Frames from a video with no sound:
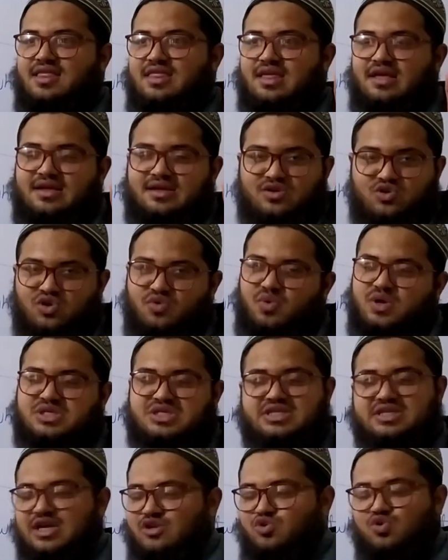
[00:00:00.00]
The
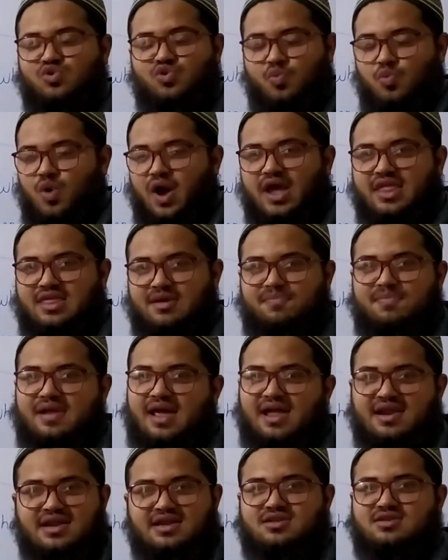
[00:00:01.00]
universities, I don't know why they
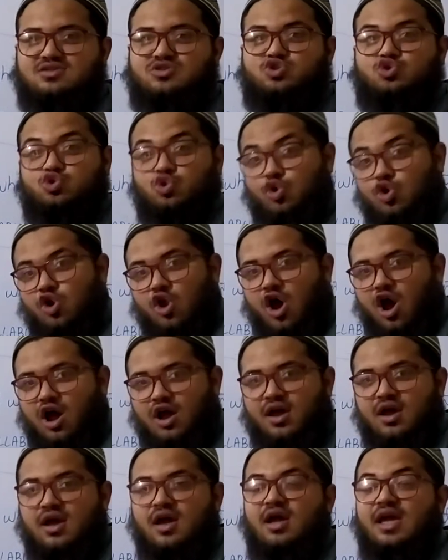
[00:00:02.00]
plan it so
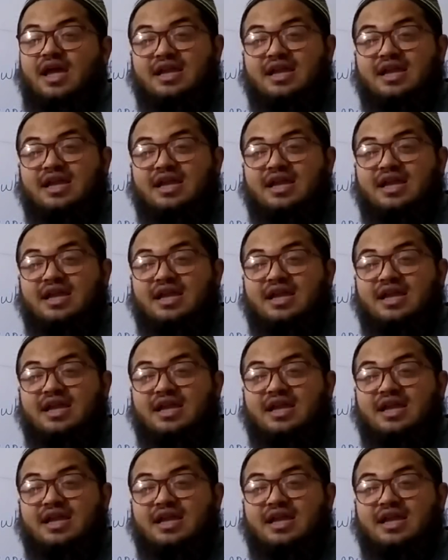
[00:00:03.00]
long.